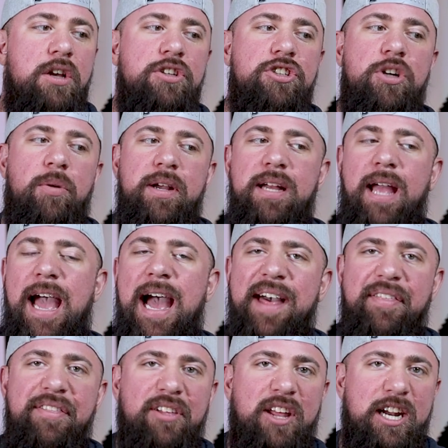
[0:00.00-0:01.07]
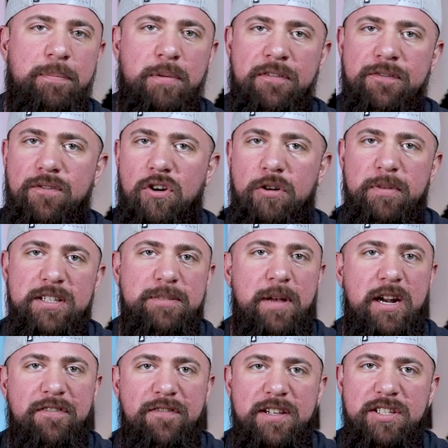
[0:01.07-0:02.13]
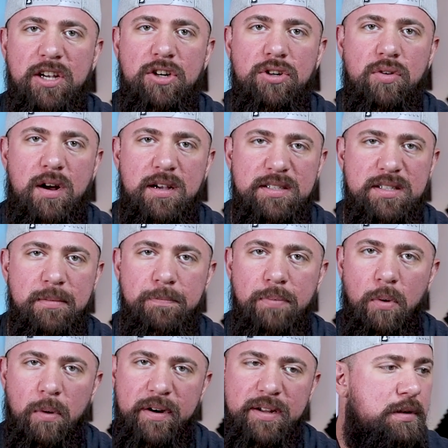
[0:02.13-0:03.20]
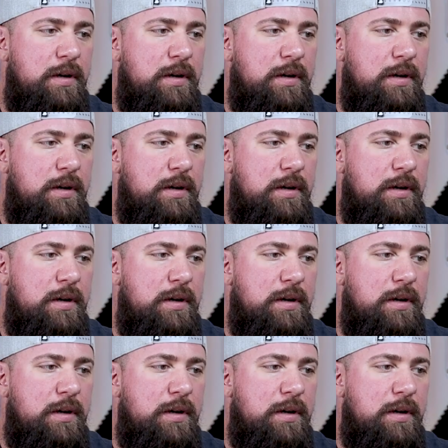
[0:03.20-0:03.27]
showing athletic performance benefits across the board.